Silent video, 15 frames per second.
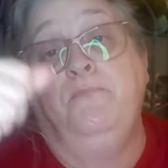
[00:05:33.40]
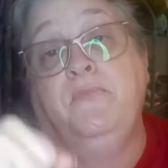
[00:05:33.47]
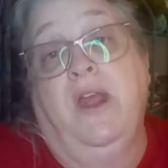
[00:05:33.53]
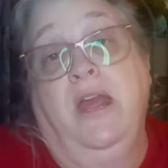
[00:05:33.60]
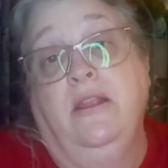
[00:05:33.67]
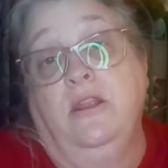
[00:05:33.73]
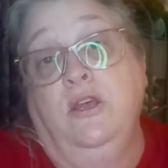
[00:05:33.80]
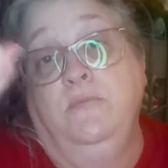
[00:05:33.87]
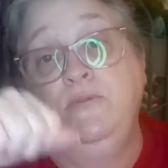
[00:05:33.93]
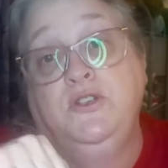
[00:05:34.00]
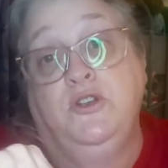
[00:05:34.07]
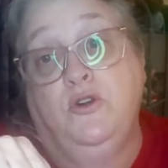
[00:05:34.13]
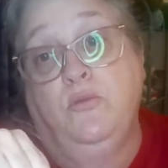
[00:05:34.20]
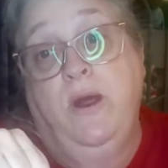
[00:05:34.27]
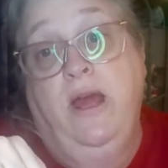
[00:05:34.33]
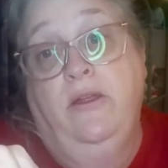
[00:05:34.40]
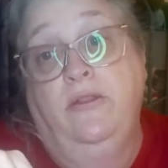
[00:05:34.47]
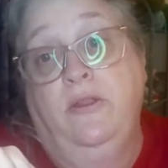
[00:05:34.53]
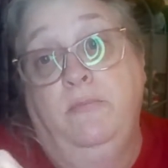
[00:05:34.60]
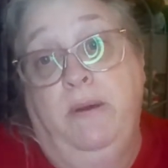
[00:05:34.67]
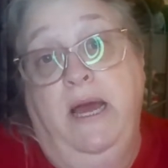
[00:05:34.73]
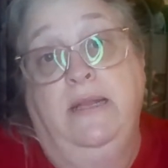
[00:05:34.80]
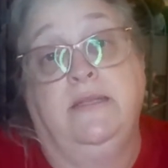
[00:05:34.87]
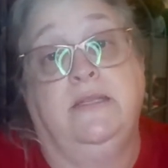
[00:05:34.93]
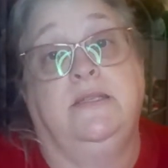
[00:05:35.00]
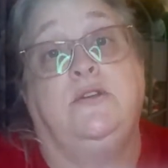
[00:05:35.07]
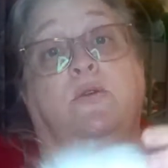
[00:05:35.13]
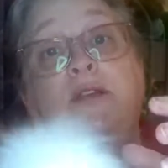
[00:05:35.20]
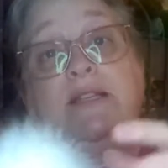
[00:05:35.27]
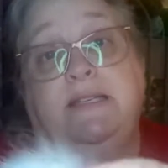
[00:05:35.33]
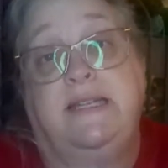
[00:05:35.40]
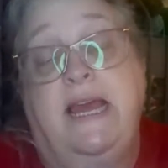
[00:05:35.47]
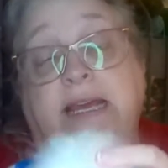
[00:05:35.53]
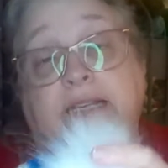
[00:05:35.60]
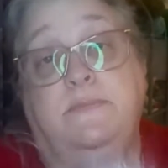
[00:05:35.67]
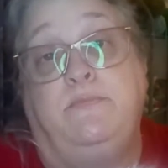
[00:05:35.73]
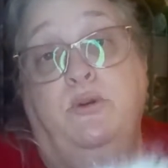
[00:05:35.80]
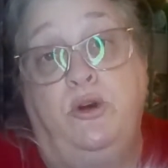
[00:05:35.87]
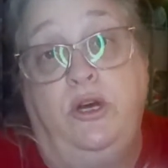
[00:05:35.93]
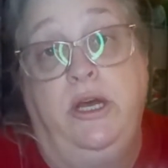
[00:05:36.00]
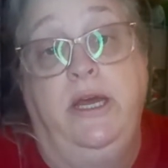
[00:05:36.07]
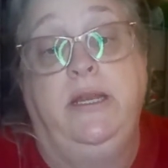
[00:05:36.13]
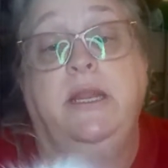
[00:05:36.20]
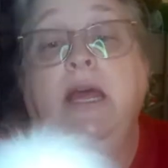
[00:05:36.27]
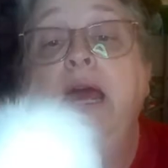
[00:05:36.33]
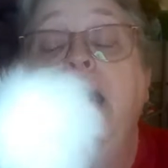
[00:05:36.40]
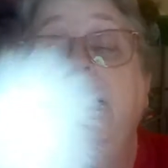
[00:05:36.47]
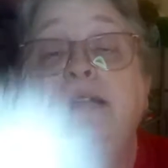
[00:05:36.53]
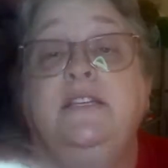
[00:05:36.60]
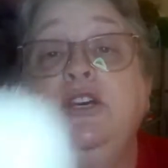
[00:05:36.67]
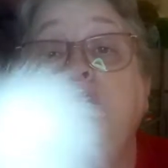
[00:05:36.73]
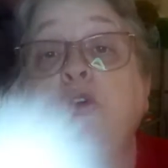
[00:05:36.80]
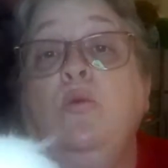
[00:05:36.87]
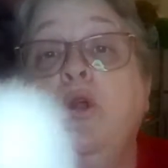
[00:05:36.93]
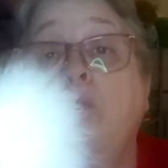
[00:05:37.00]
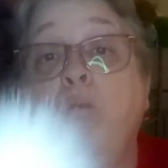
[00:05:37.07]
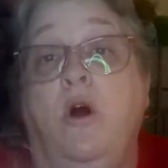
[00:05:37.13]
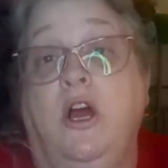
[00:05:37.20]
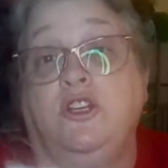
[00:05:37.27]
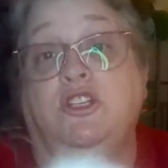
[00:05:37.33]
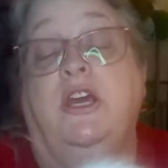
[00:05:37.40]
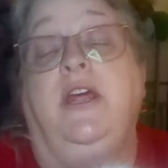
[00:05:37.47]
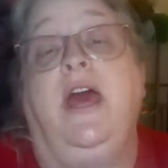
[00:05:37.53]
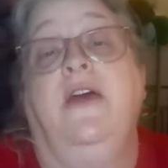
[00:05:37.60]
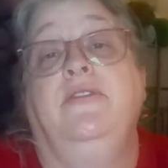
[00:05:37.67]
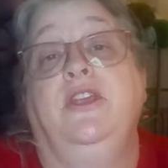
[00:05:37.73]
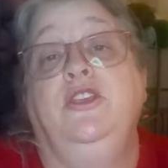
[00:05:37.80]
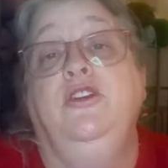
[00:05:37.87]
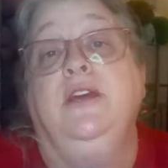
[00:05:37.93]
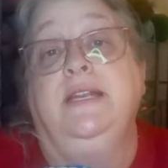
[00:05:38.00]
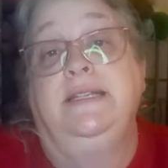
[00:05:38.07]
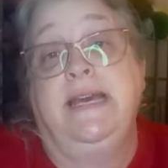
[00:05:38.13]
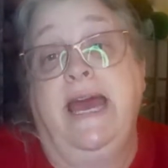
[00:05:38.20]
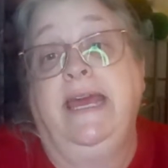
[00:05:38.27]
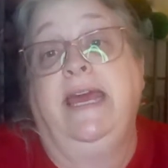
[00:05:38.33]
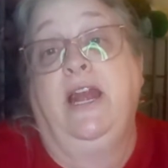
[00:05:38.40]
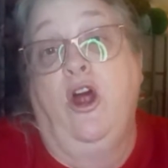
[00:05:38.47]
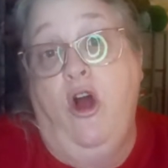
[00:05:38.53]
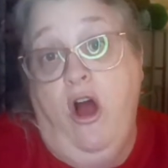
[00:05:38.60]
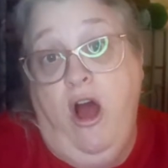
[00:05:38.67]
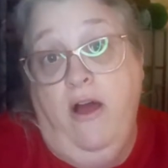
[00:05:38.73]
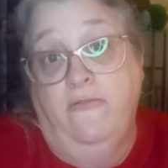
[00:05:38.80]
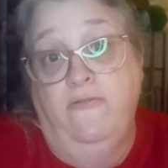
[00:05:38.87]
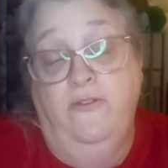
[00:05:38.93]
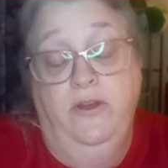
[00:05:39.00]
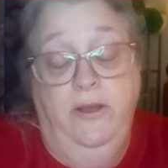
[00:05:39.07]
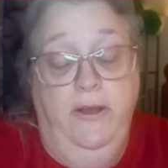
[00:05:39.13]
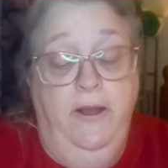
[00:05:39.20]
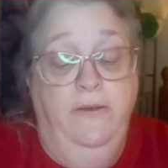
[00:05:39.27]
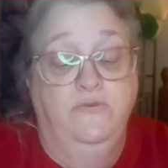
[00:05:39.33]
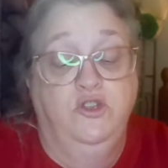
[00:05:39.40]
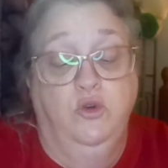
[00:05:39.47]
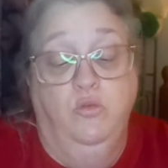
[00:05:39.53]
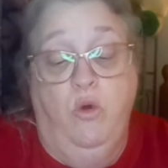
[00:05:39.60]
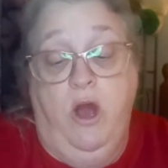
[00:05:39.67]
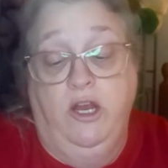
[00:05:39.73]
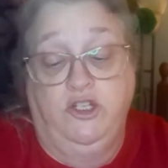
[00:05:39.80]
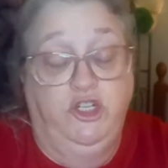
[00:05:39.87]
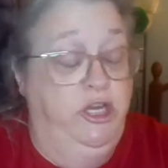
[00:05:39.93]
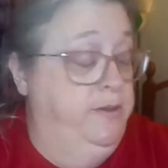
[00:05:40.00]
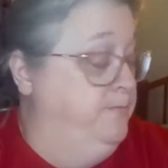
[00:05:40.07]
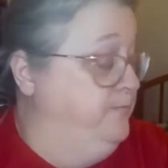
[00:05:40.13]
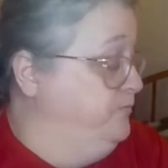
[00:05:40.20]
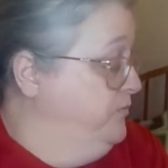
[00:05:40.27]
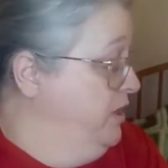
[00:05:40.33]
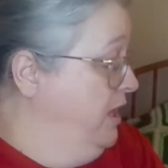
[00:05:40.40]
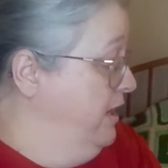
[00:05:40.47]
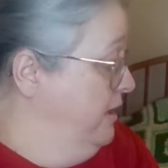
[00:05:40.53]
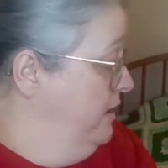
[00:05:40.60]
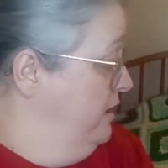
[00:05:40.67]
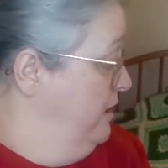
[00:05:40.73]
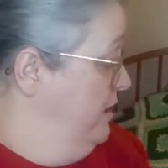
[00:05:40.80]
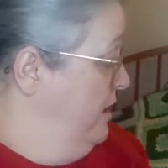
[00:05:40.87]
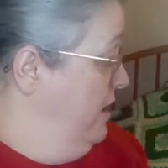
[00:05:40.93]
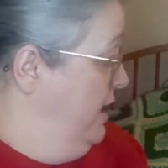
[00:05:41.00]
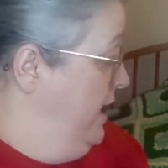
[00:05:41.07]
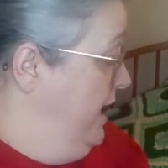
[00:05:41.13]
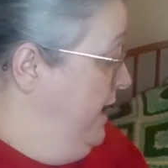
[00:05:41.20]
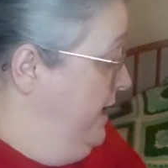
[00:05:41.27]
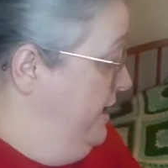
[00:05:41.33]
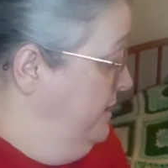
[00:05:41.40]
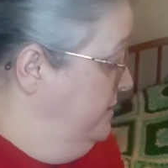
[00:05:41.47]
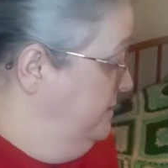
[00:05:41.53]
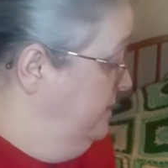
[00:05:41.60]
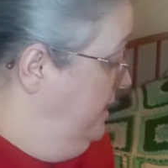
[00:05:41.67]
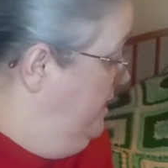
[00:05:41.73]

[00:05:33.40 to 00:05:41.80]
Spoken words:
and looped it around the button so it stays put until you want to wash it. And then you can take it off to wash it. And